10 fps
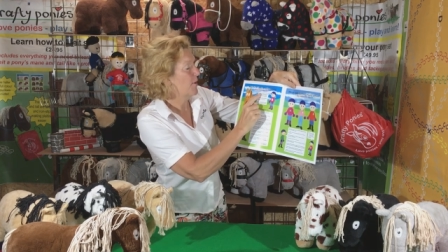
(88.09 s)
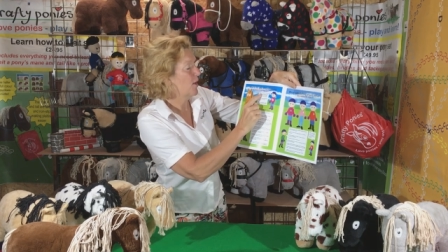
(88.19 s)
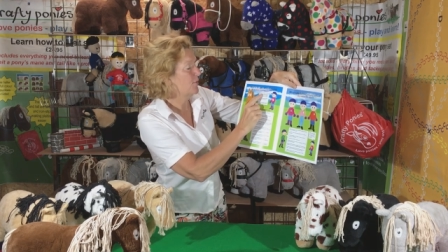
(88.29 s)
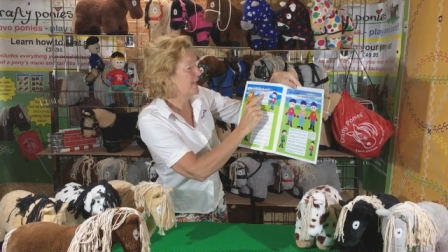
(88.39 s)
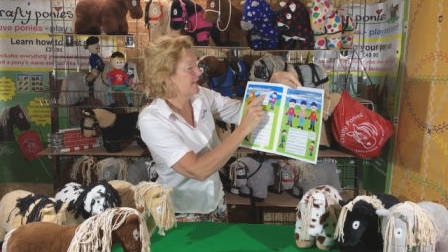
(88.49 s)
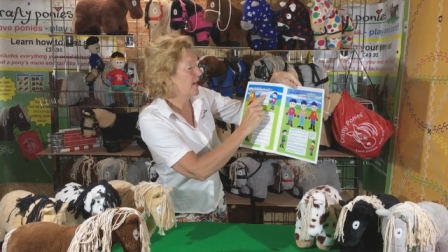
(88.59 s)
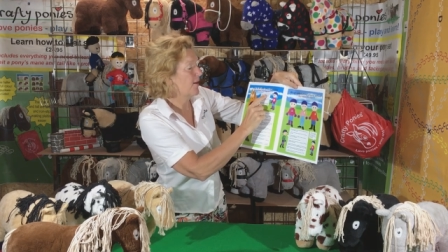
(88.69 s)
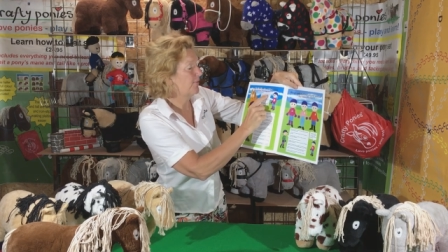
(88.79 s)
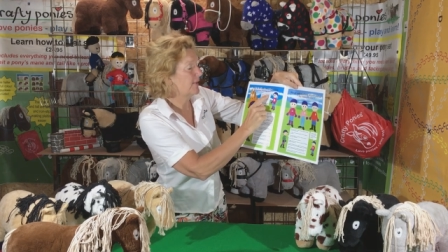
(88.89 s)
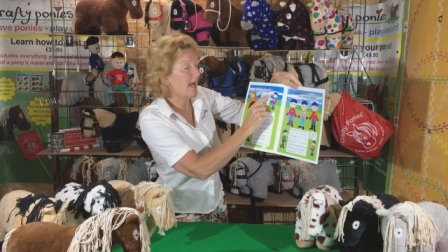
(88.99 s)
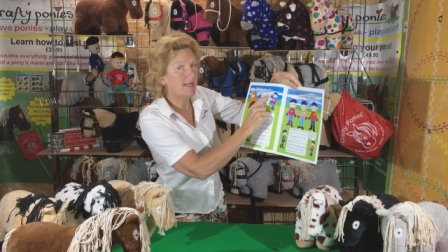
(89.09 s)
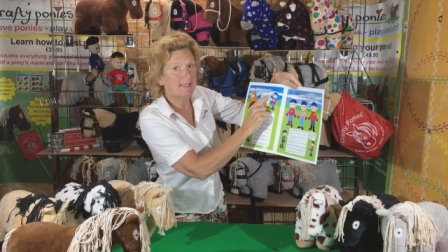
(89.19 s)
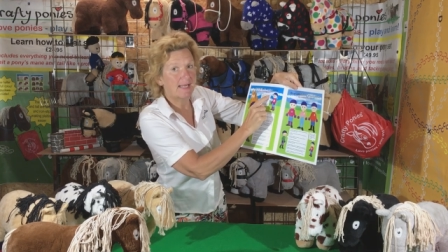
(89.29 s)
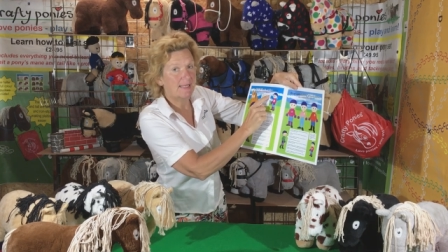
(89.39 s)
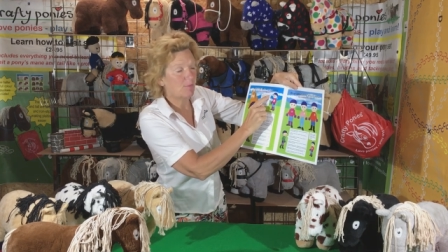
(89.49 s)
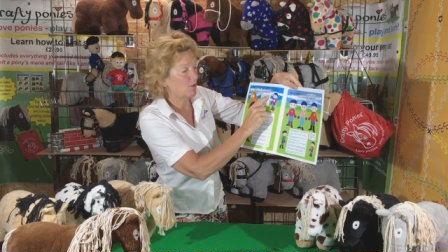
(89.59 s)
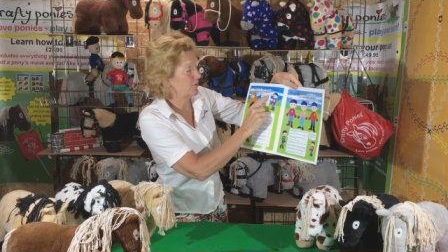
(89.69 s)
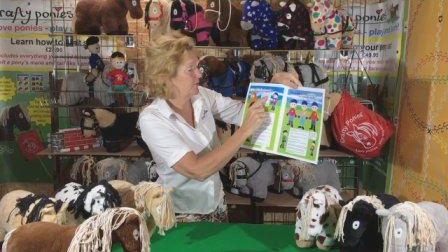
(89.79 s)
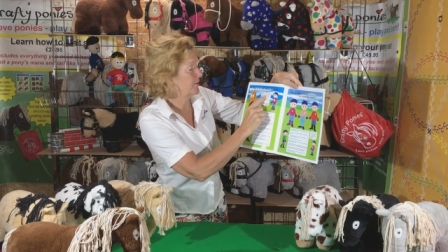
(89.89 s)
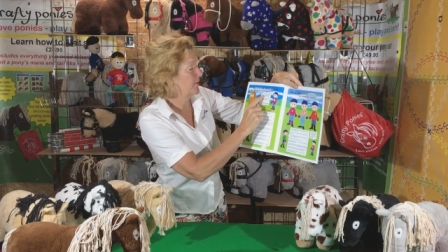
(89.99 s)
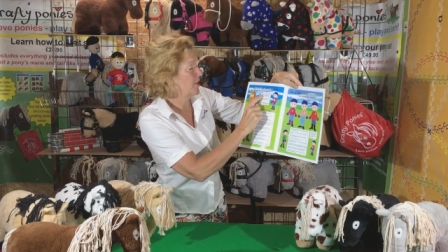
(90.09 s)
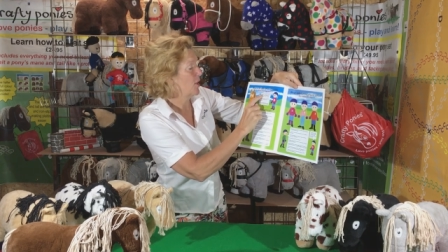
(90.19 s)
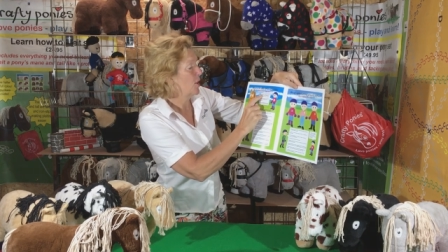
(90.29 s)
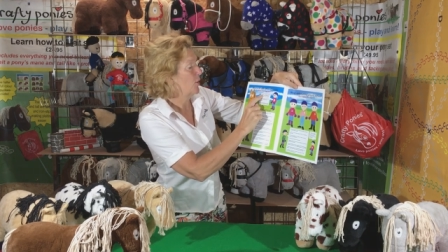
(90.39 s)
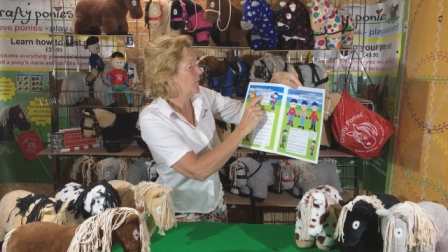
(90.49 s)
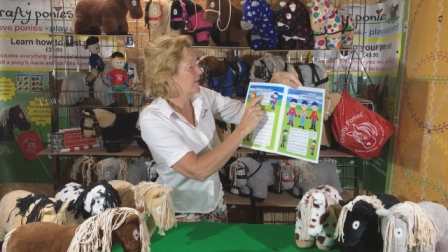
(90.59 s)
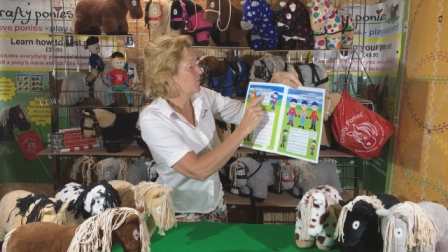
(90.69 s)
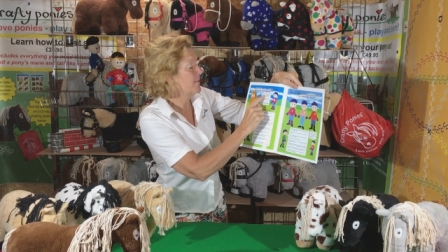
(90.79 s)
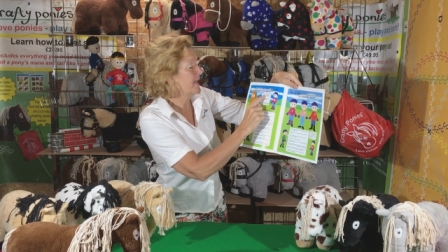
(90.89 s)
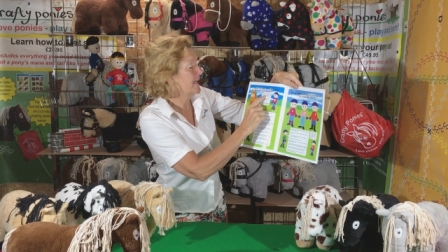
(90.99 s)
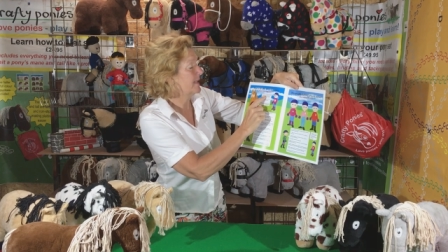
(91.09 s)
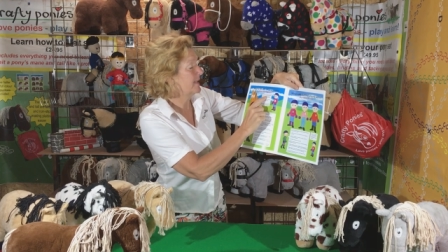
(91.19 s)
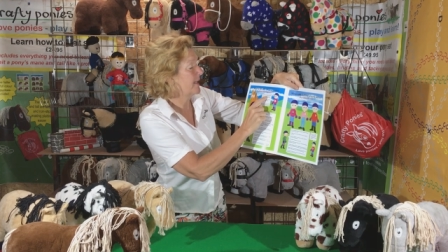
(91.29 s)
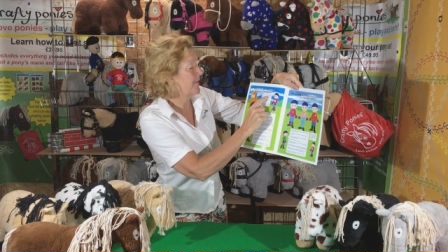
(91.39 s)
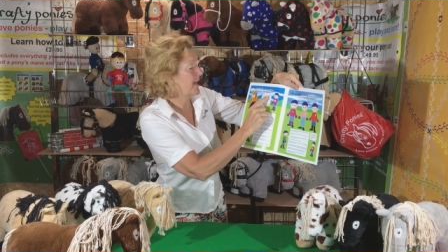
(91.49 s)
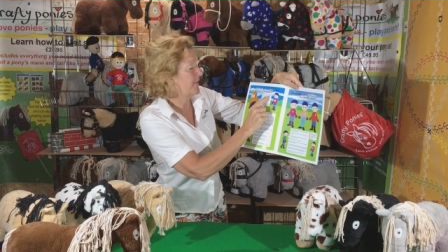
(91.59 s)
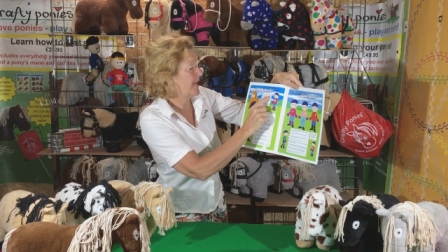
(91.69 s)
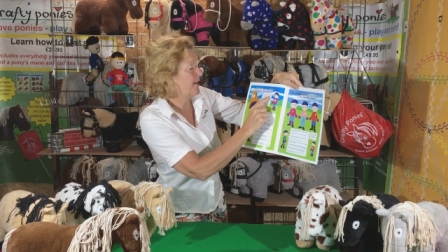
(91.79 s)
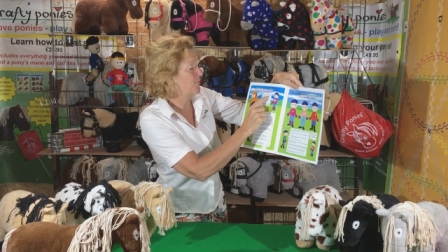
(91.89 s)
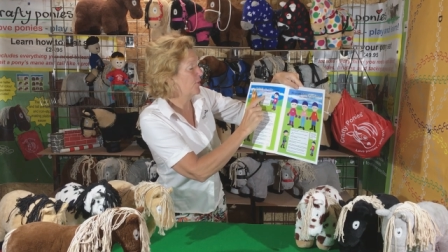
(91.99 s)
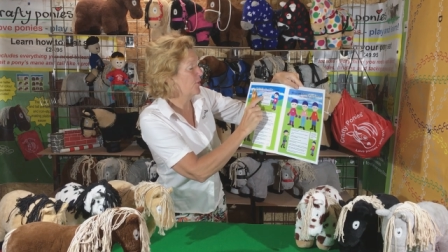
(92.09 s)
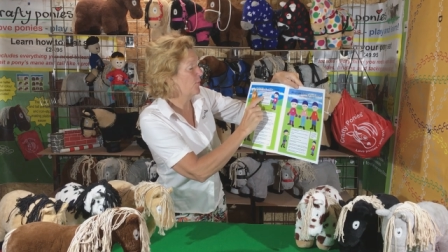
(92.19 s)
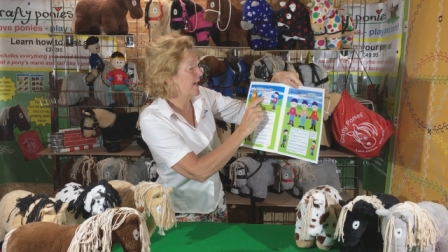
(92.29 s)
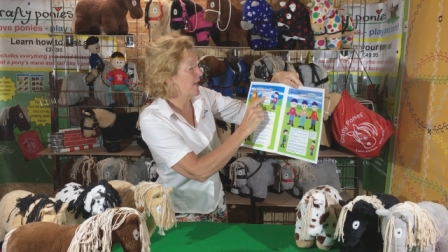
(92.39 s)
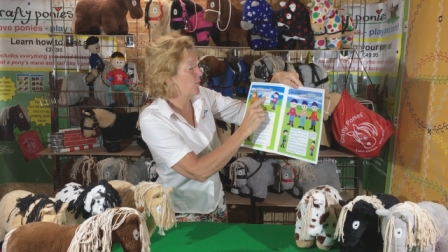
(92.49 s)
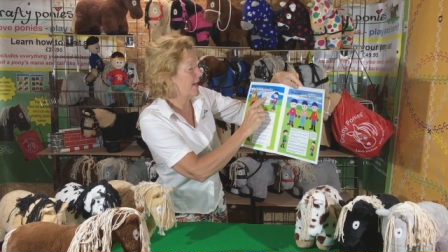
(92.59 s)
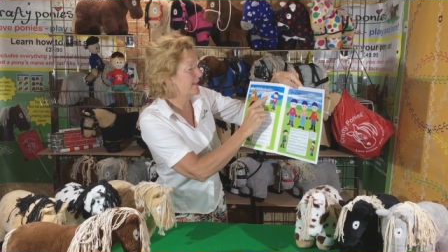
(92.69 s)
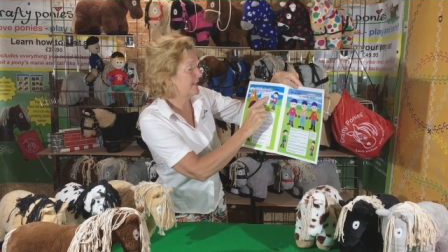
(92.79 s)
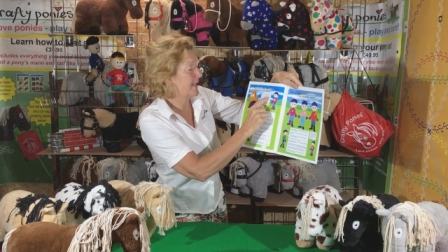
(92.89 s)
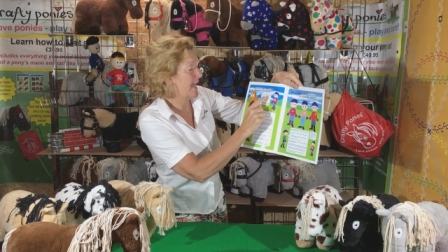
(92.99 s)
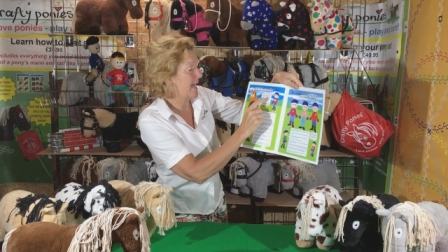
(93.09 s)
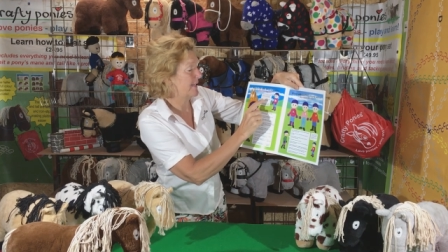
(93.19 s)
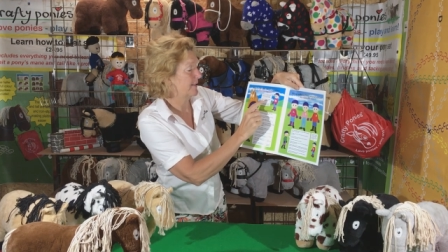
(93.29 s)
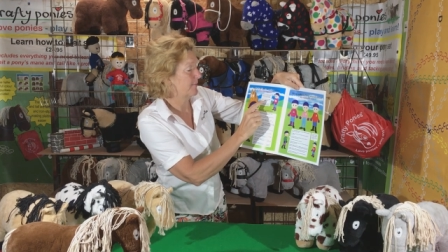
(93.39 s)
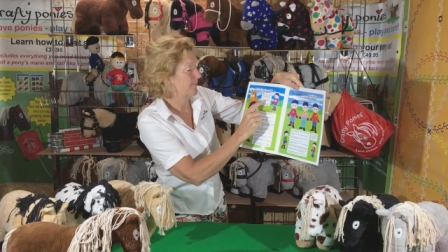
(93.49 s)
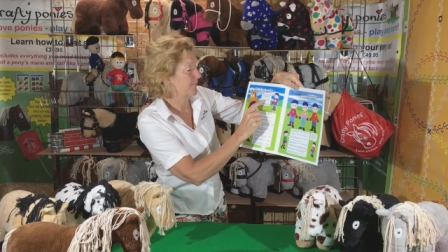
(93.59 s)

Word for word: ponies are flight animals which means that they run away when scared.